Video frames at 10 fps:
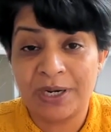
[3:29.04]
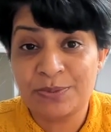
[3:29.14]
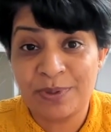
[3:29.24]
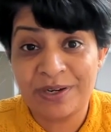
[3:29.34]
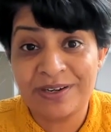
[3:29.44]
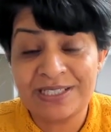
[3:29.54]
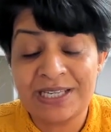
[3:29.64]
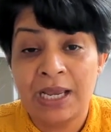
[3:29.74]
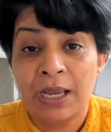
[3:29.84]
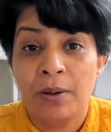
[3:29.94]
spirits.
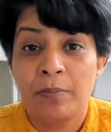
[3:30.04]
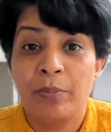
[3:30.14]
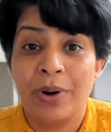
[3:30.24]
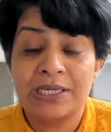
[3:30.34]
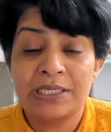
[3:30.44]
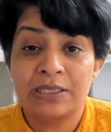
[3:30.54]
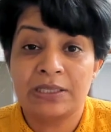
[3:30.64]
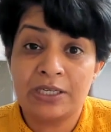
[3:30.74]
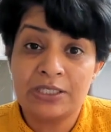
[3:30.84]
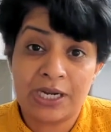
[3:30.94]
But
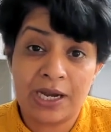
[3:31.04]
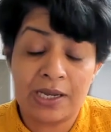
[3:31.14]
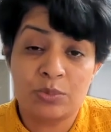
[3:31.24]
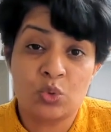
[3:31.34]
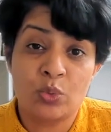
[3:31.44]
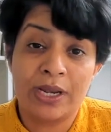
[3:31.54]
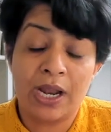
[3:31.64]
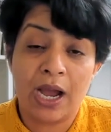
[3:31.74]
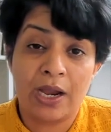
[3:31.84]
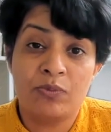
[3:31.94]
there are times when
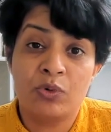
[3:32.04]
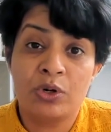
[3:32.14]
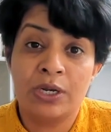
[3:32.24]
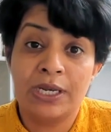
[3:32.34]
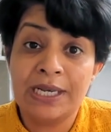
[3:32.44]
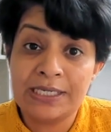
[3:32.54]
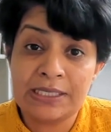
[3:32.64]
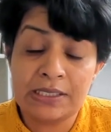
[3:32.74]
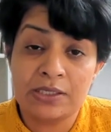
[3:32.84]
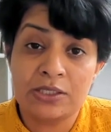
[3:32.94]
I would
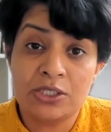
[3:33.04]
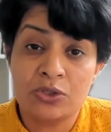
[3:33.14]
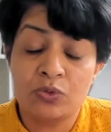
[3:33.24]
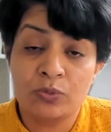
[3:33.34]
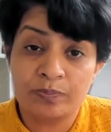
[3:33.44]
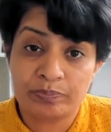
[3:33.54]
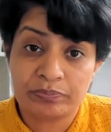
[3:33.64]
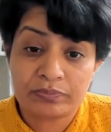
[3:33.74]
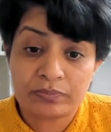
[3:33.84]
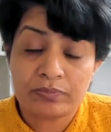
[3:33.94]
listen to
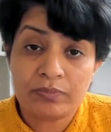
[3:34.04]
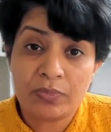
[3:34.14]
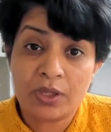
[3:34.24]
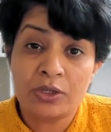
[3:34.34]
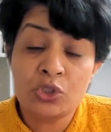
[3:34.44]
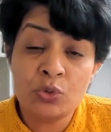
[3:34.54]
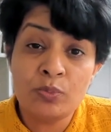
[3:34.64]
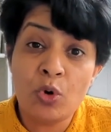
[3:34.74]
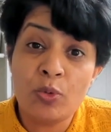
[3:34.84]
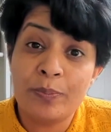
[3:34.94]

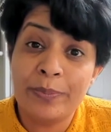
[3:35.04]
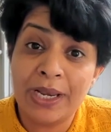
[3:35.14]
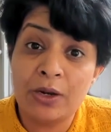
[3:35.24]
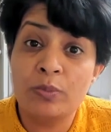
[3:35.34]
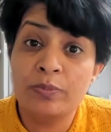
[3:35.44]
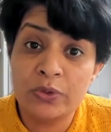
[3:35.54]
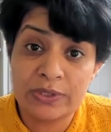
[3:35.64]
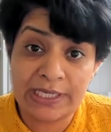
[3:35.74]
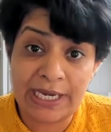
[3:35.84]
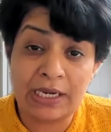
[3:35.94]
more mellow
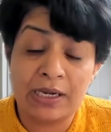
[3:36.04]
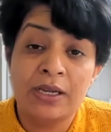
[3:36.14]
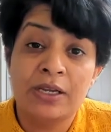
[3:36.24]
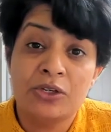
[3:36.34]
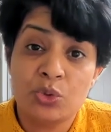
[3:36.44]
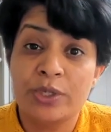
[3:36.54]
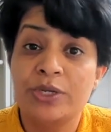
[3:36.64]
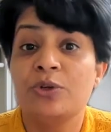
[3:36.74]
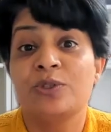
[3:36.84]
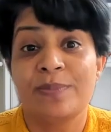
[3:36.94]
music to
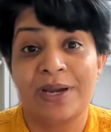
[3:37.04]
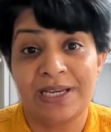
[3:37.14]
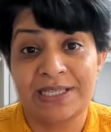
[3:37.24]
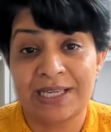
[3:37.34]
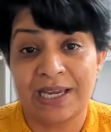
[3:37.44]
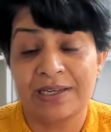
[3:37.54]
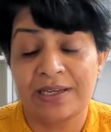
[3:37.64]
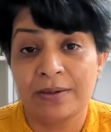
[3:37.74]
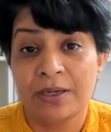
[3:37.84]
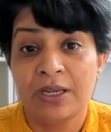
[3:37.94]
reduce my
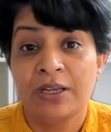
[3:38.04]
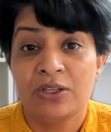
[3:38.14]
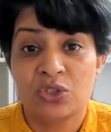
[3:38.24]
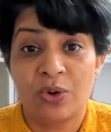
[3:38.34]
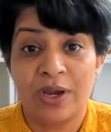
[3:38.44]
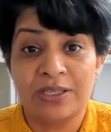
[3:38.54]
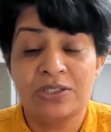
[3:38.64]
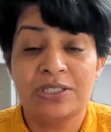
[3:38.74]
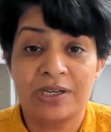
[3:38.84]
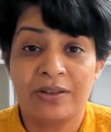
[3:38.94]
anxiety. So as
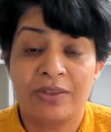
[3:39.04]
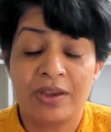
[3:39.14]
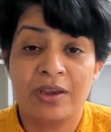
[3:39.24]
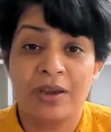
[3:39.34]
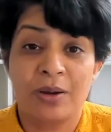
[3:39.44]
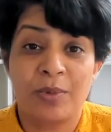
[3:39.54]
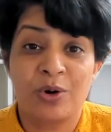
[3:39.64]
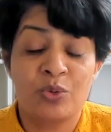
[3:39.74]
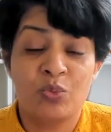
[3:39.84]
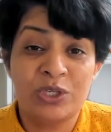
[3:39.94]
you start thinking
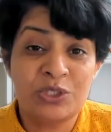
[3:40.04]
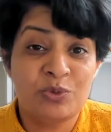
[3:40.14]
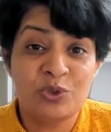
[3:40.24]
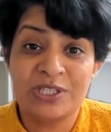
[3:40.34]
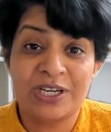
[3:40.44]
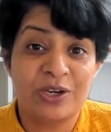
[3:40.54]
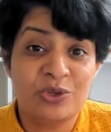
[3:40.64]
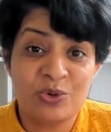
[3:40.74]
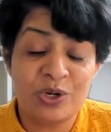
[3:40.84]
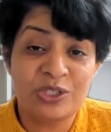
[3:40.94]
about which music are
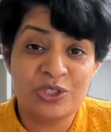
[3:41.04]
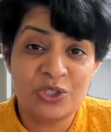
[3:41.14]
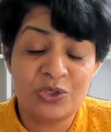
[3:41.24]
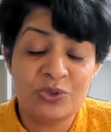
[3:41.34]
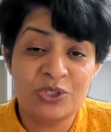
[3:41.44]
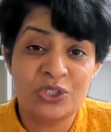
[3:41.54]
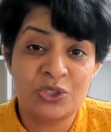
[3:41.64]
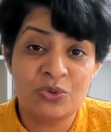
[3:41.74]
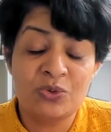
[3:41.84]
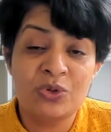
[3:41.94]
you going to use
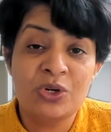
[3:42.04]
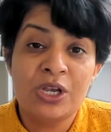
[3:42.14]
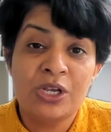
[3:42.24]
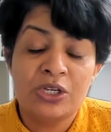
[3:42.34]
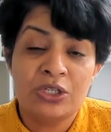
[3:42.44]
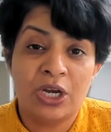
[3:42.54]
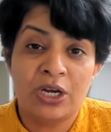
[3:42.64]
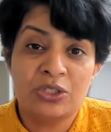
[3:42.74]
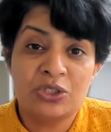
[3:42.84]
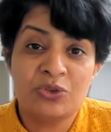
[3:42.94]
to
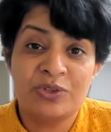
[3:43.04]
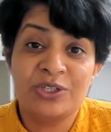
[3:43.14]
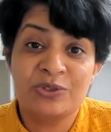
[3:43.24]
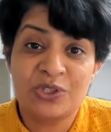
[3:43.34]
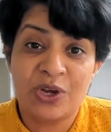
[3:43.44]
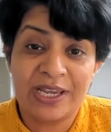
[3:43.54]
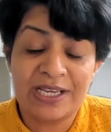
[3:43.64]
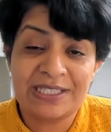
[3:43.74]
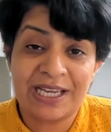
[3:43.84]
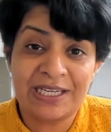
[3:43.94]
reduce your
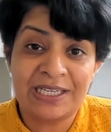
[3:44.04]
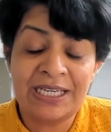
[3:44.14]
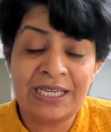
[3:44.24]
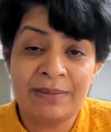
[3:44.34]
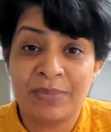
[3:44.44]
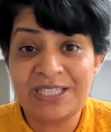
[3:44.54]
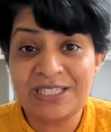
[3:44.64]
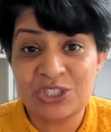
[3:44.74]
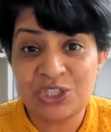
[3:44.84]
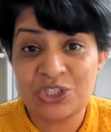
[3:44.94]
anxiety, my
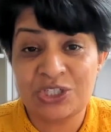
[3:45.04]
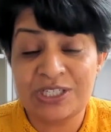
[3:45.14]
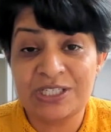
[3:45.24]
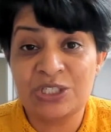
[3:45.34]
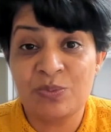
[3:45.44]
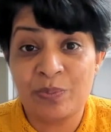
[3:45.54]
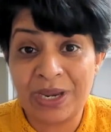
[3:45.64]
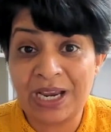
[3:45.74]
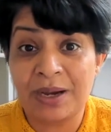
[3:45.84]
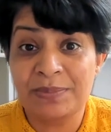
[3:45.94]
suggestion is to
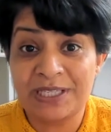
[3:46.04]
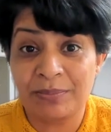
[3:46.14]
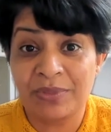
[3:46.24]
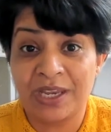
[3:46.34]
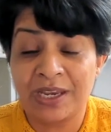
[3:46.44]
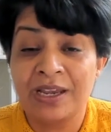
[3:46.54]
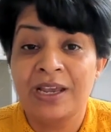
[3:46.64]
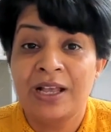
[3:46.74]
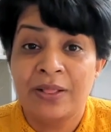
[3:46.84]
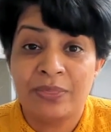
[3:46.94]
pick up something
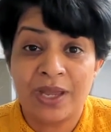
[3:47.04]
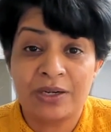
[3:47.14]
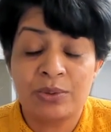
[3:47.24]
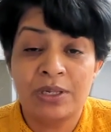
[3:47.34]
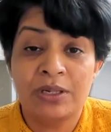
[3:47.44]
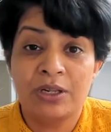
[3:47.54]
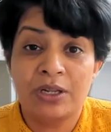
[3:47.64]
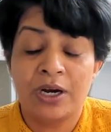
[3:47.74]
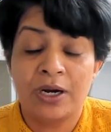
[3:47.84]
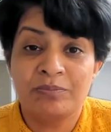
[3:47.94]
that
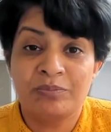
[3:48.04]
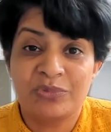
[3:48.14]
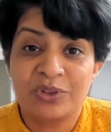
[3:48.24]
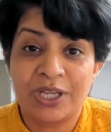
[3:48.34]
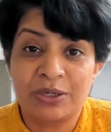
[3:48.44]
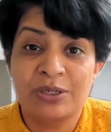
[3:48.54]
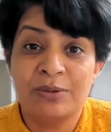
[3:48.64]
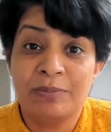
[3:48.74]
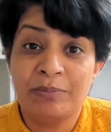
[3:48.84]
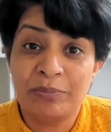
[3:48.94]

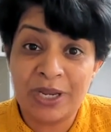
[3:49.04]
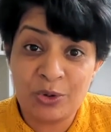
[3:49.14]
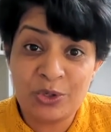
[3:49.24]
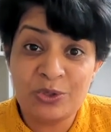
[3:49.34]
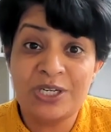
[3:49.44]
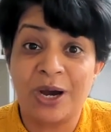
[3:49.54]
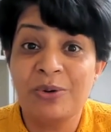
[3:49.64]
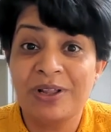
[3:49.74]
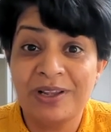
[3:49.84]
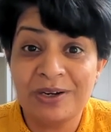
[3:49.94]
will mellow you
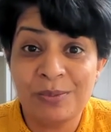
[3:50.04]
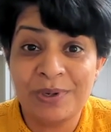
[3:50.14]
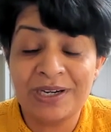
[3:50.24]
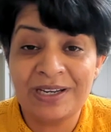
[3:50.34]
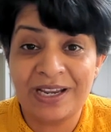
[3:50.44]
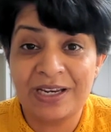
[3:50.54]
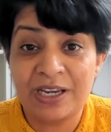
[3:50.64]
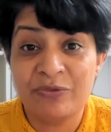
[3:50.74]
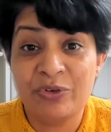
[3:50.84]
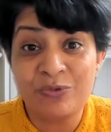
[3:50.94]
down a little bit. And
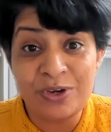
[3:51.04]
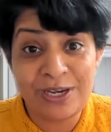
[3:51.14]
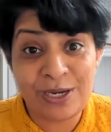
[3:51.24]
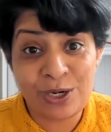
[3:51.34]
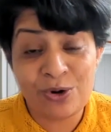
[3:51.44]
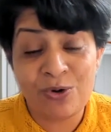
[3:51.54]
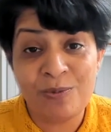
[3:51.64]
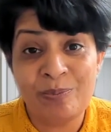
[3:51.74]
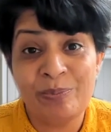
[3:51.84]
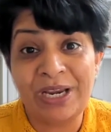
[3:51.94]
if you're feeling
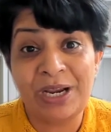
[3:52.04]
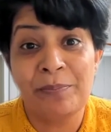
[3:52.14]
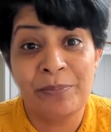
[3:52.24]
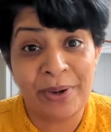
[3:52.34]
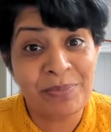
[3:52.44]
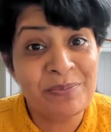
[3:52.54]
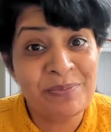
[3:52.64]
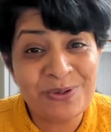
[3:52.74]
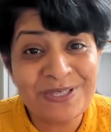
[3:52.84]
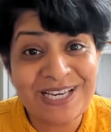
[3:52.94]
low, pick up peppy
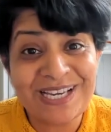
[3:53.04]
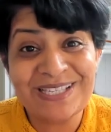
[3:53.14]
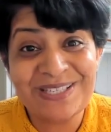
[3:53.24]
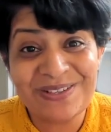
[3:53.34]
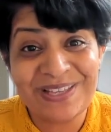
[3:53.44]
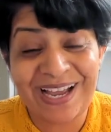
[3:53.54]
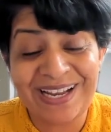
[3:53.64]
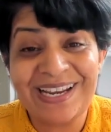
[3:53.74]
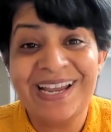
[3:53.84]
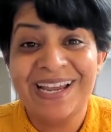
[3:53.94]
music so that